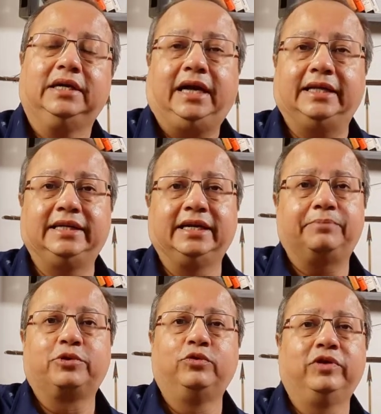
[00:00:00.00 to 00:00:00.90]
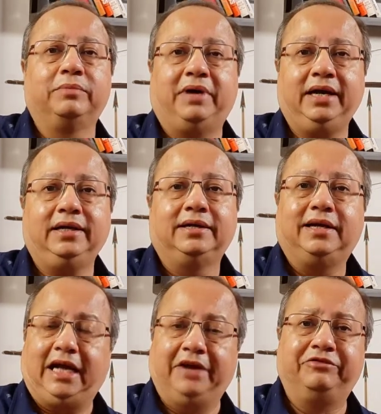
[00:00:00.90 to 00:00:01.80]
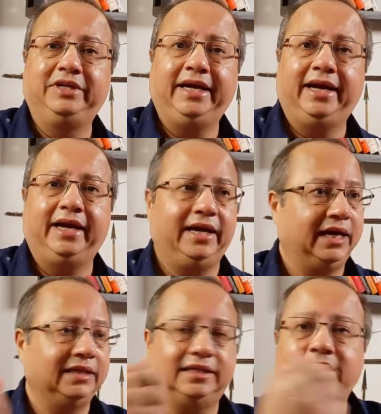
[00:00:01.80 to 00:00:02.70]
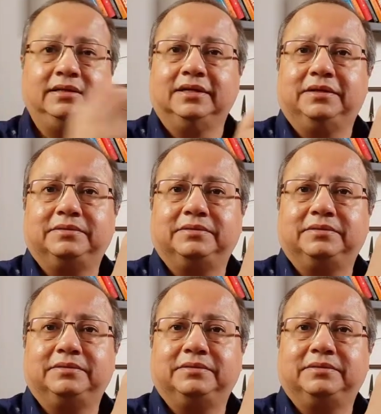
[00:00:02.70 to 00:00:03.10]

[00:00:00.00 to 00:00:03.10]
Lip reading: and then approval by FDA, and then